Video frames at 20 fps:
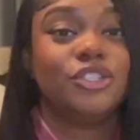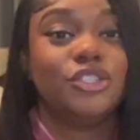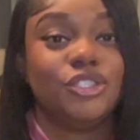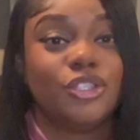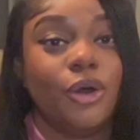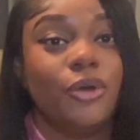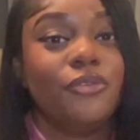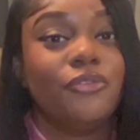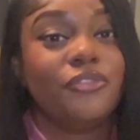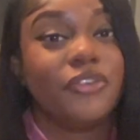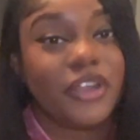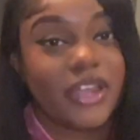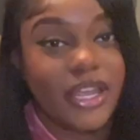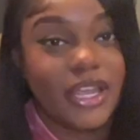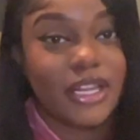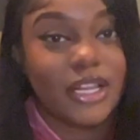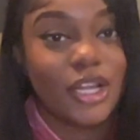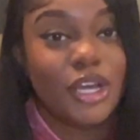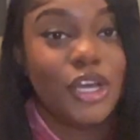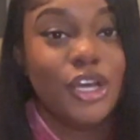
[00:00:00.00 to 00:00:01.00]
Don't
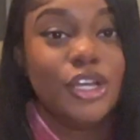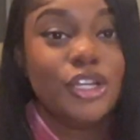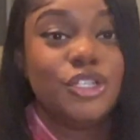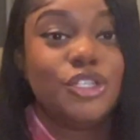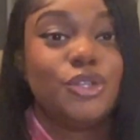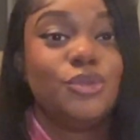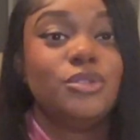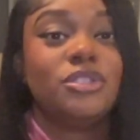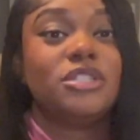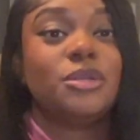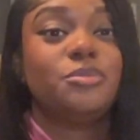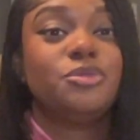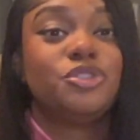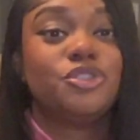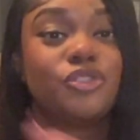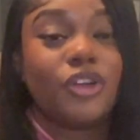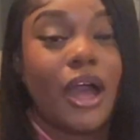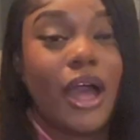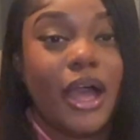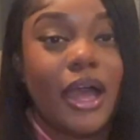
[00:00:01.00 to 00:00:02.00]
forget to
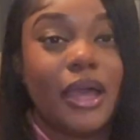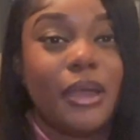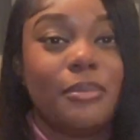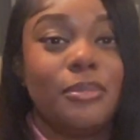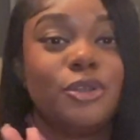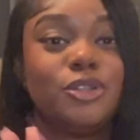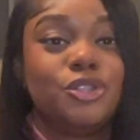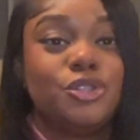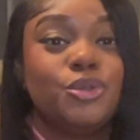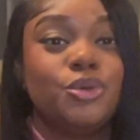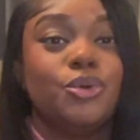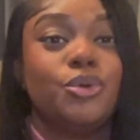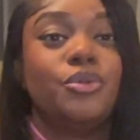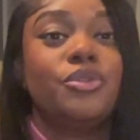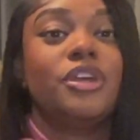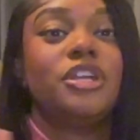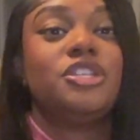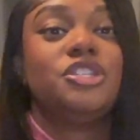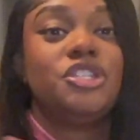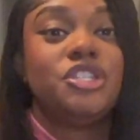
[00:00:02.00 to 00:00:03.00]
subscribe to
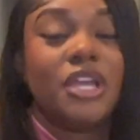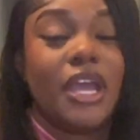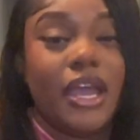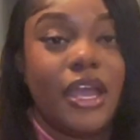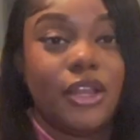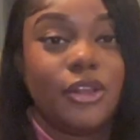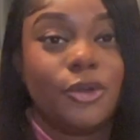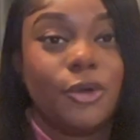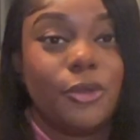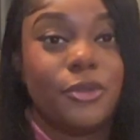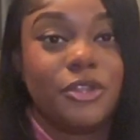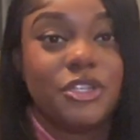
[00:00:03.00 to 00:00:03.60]
the channel.